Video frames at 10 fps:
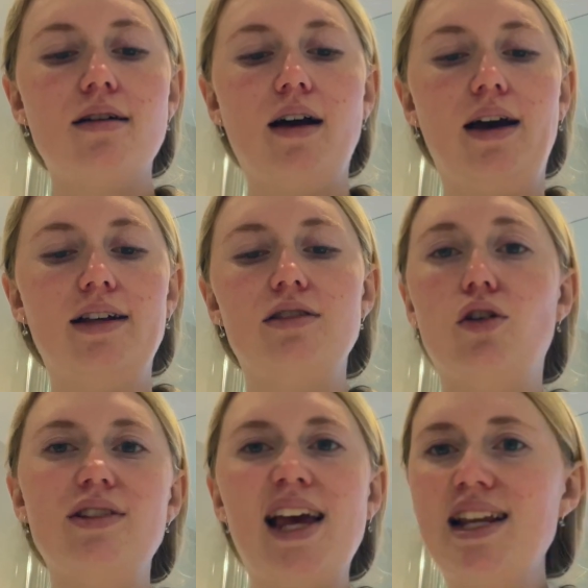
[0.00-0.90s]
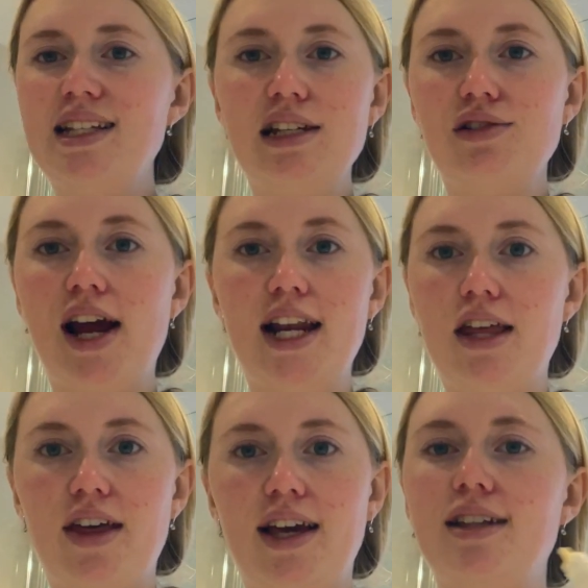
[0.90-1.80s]
it's not scented or
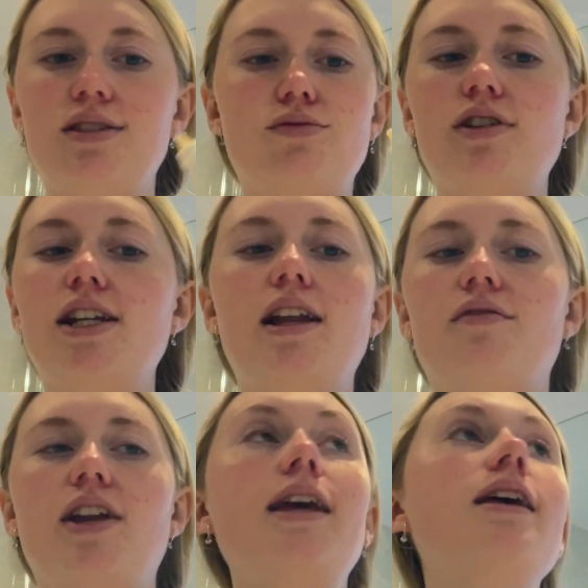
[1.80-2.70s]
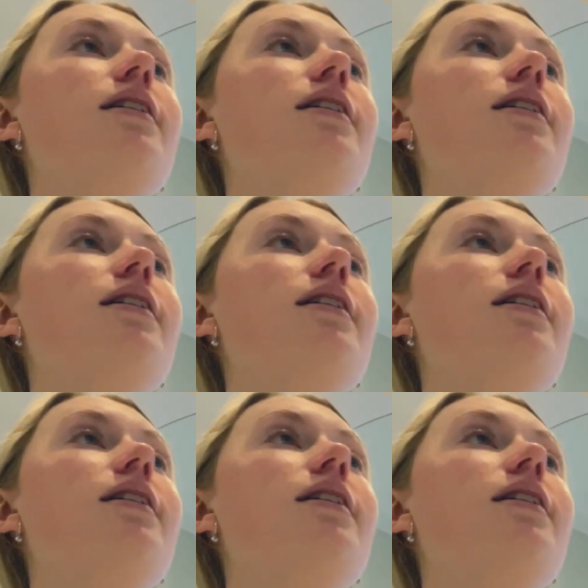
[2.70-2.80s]
anything, it's really lovely.